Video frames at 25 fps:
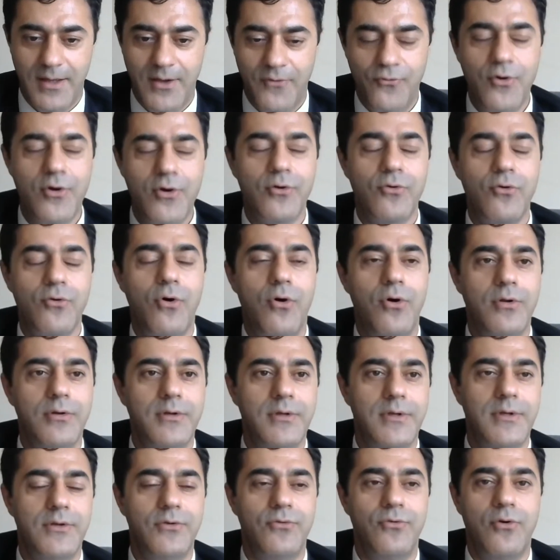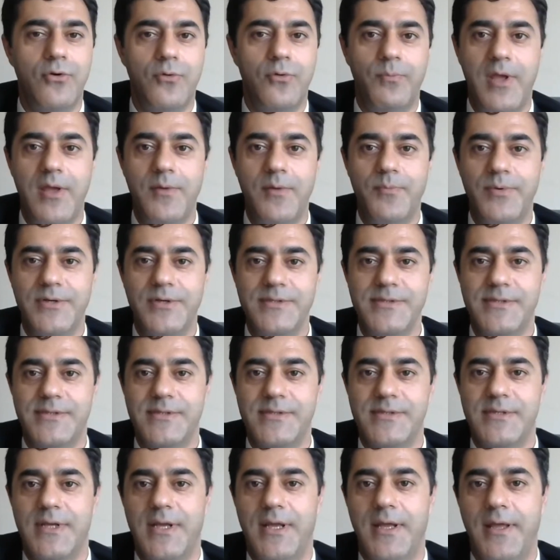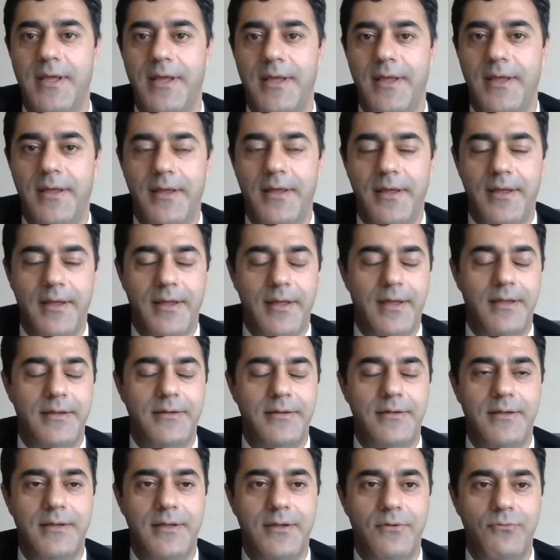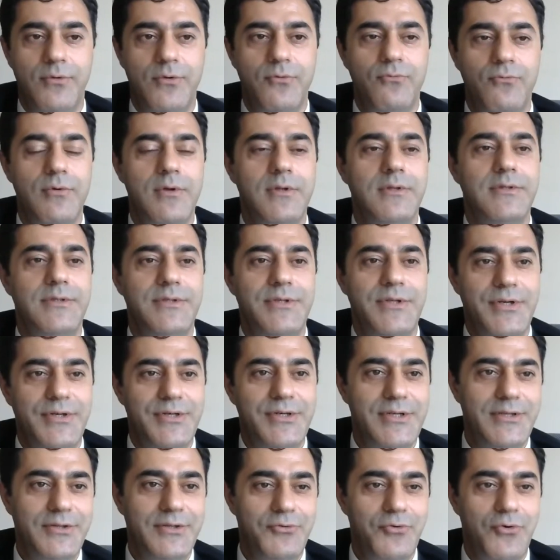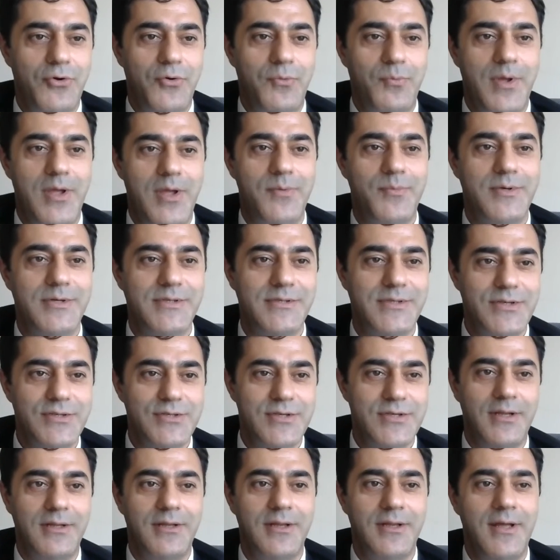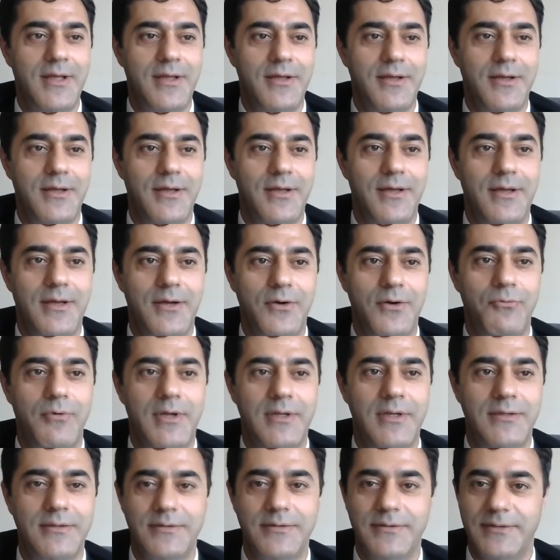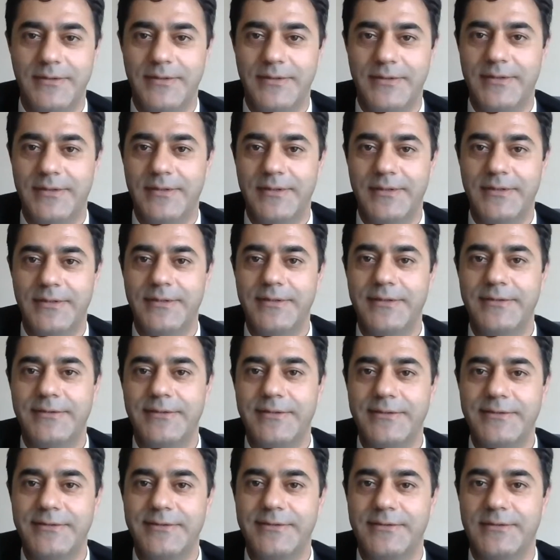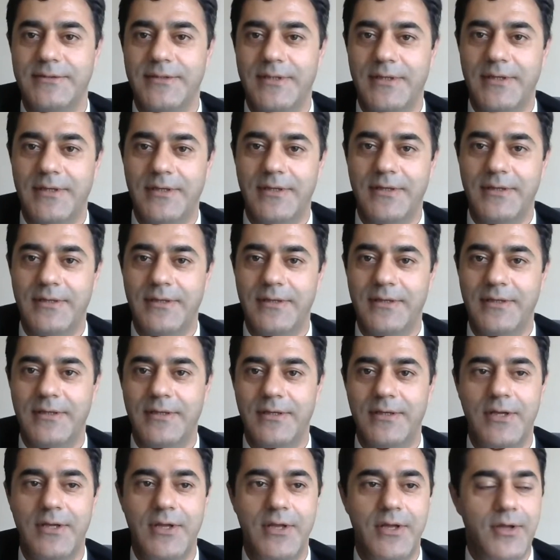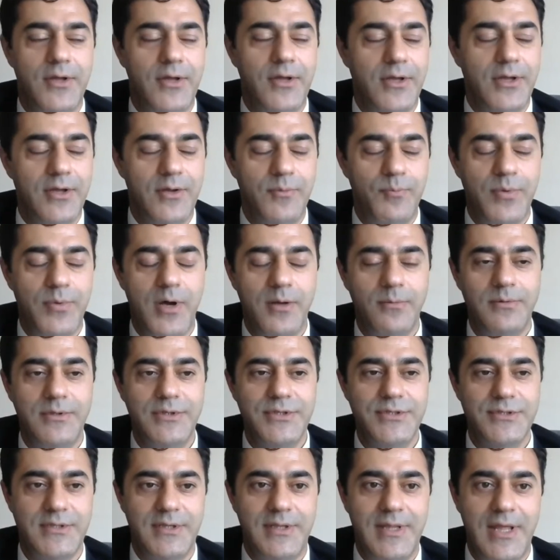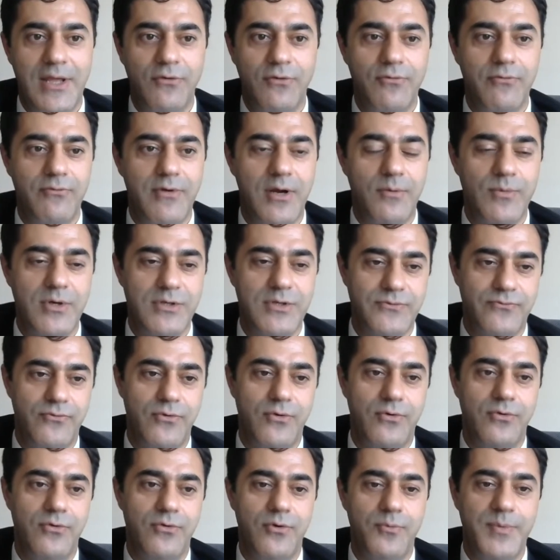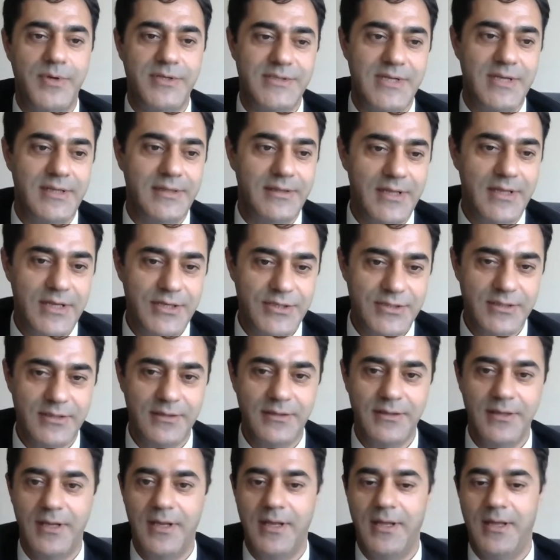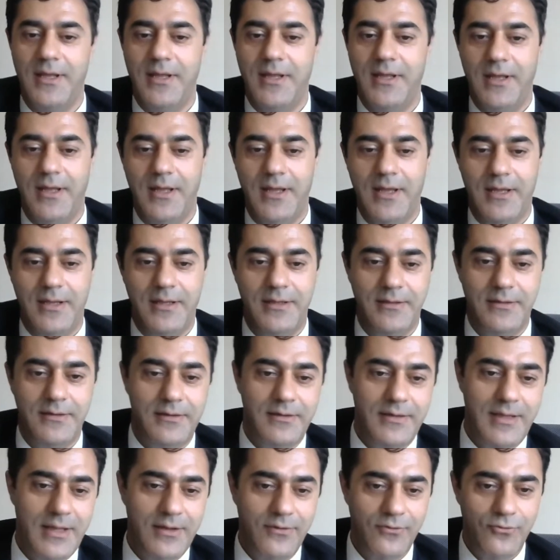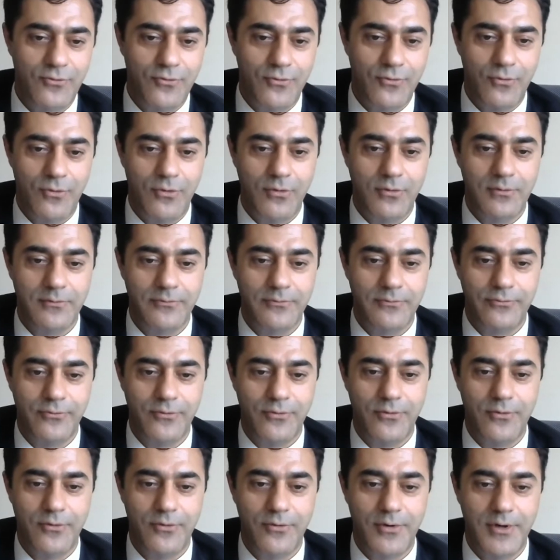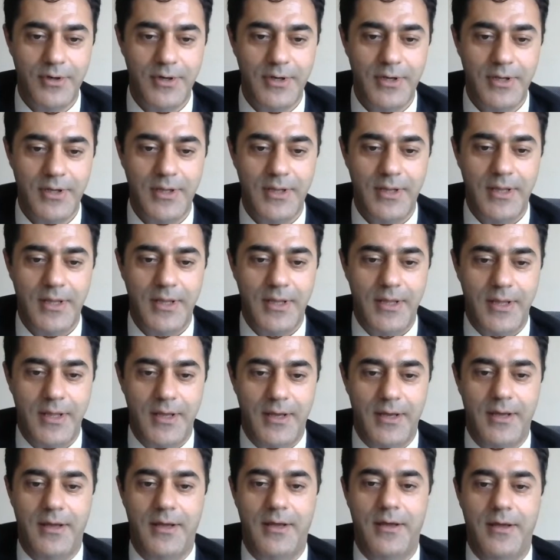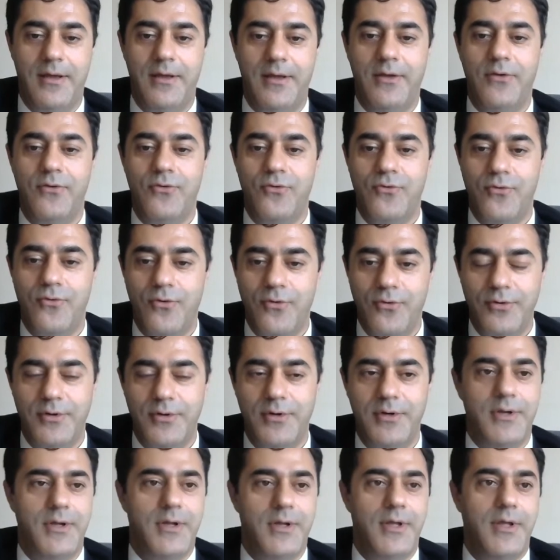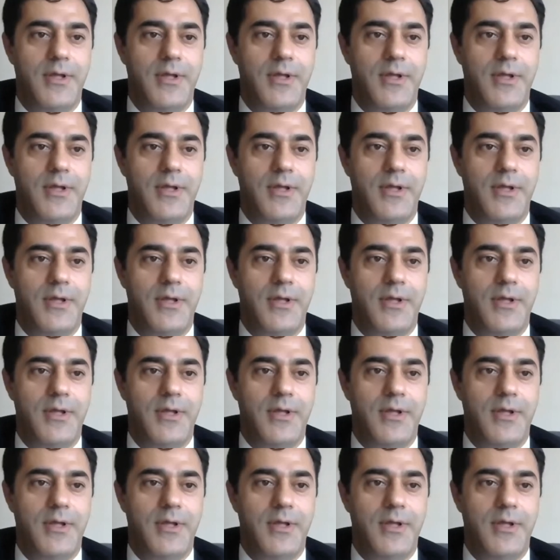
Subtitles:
work on your papers, and we will read your papers, inshallah, when it is published. Thank you very much for your presentation, and thank you all for your